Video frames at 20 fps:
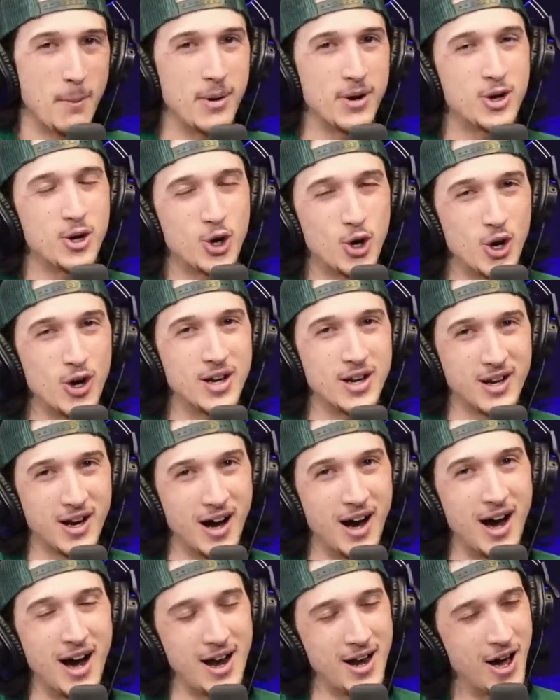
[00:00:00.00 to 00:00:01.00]
But good
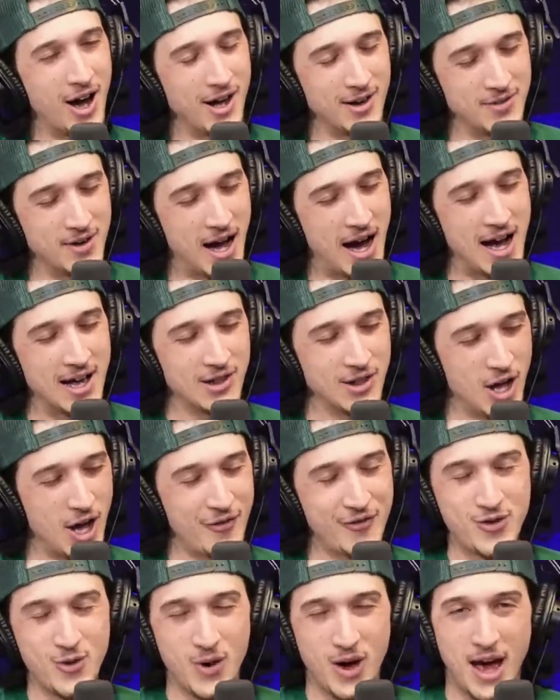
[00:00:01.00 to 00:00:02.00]
God, on "I
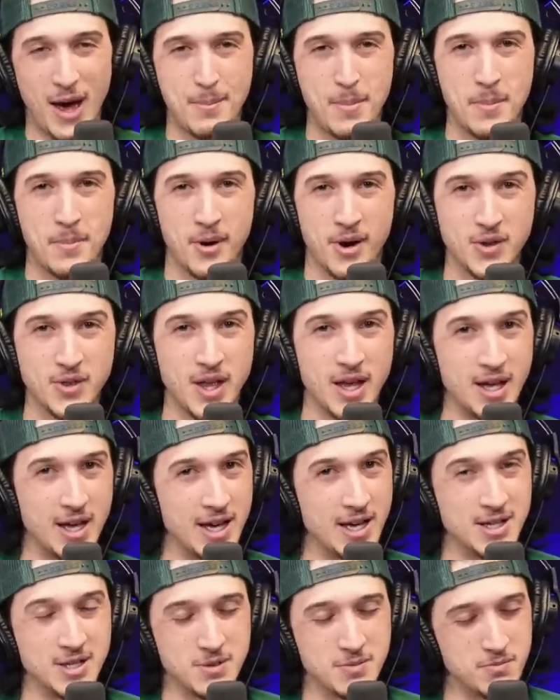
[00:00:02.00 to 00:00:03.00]
love you, happy birthday"
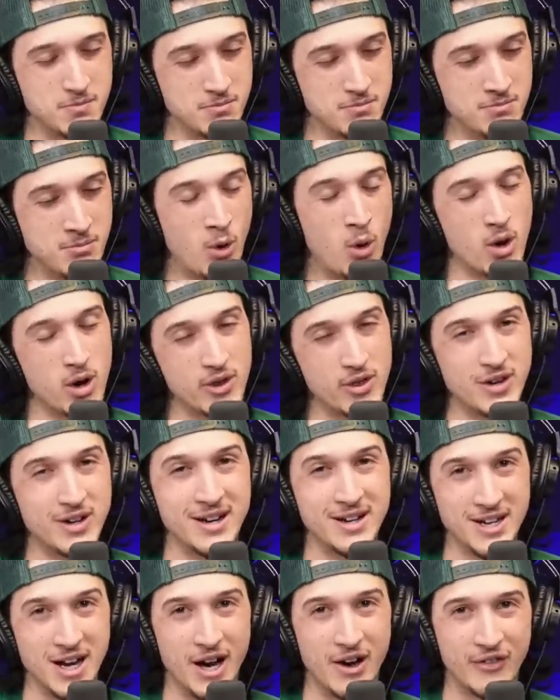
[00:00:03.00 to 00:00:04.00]
is more than
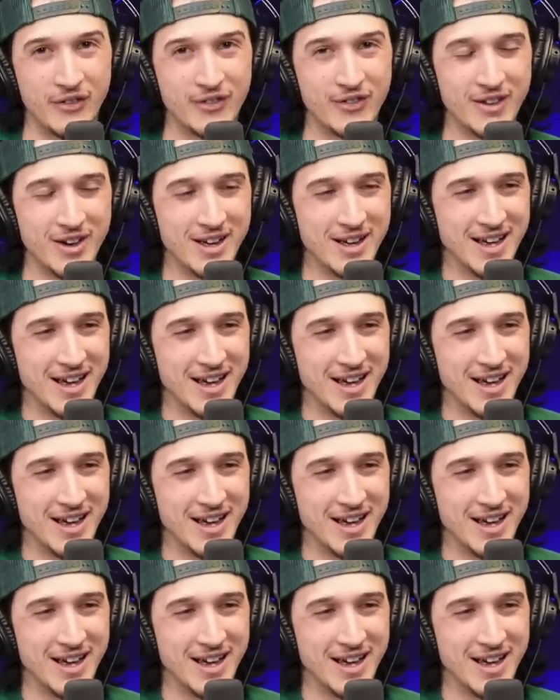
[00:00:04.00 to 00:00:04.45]
enough